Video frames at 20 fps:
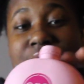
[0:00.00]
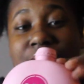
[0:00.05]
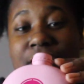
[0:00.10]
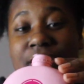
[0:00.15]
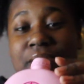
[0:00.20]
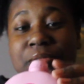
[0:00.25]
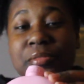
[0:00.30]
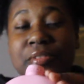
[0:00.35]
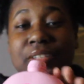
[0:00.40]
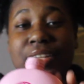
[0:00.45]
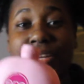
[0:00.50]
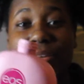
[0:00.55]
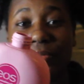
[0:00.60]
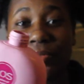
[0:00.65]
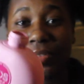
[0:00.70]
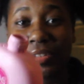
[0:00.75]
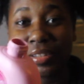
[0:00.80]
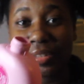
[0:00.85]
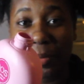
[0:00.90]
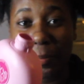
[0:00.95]
it, like
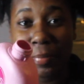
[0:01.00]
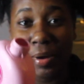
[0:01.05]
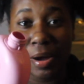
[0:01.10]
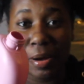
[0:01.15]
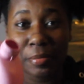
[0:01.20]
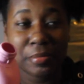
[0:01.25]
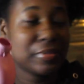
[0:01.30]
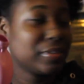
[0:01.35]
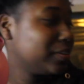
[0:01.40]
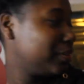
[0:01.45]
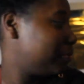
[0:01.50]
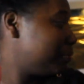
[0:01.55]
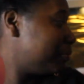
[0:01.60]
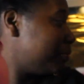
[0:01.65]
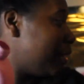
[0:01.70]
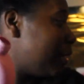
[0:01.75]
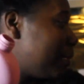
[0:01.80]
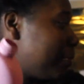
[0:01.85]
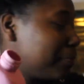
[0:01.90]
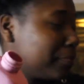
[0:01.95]
with the pump wouldn't
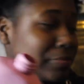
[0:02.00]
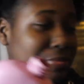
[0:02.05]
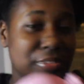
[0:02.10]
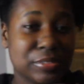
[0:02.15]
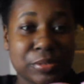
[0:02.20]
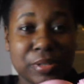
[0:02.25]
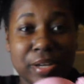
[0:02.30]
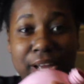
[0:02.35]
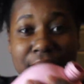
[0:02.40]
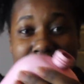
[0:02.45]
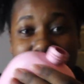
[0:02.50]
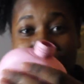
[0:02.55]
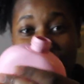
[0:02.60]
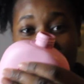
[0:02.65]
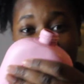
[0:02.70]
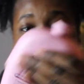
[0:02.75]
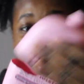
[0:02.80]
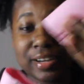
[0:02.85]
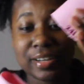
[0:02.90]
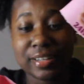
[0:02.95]
pump, so I had to
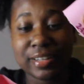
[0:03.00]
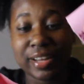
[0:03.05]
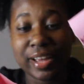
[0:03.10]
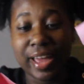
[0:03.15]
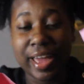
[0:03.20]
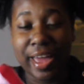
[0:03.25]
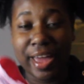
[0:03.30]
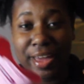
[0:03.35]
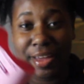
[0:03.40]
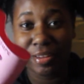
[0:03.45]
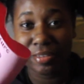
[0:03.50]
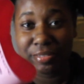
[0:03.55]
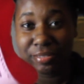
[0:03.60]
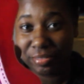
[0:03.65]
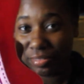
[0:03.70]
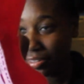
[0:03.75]
cut it in half.